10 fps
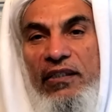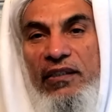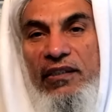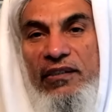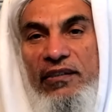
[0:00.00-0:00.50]

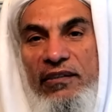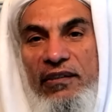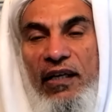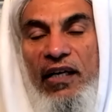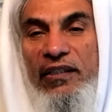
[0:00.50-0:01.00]
this
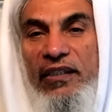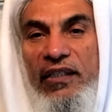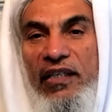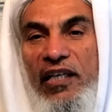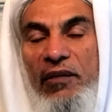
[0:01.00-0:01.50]
idea
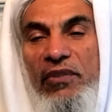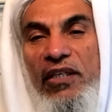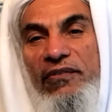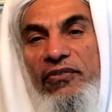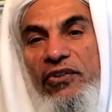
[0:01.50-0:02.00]
came,
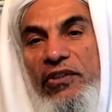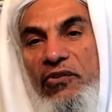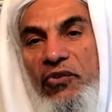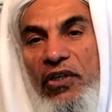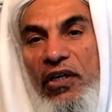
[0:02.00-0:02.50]
therefore
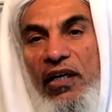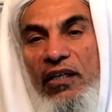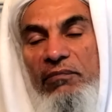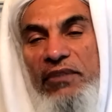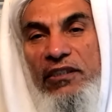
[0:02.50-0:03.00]

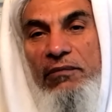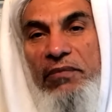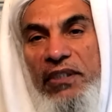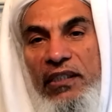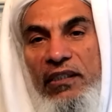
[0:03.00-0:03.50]
Quran must
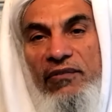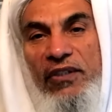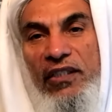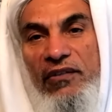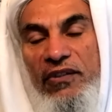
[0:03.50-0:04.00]
be the
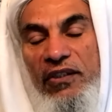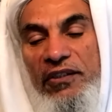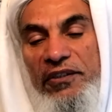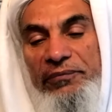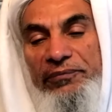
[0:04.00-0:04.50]
word of God.